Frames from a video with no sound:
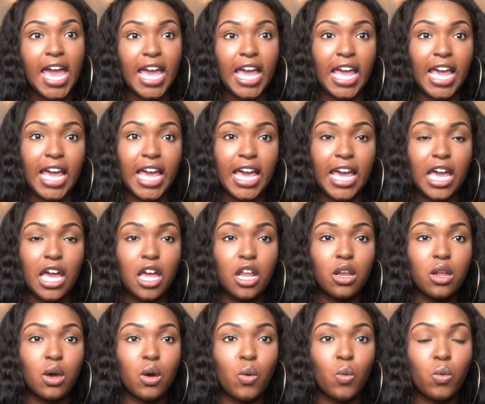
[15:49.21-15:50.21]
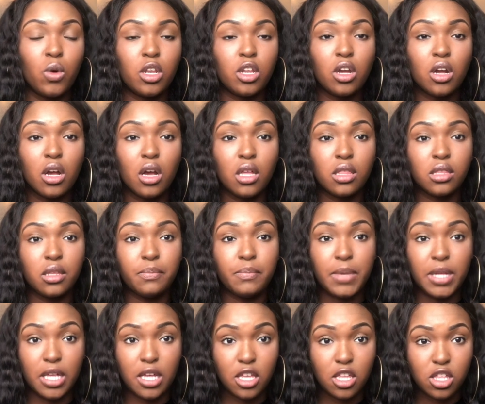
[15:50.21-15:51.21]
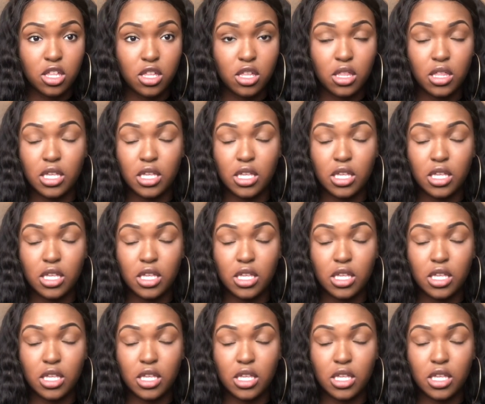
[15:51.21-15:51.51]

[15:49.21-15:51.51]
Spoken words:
And when you're on the beach,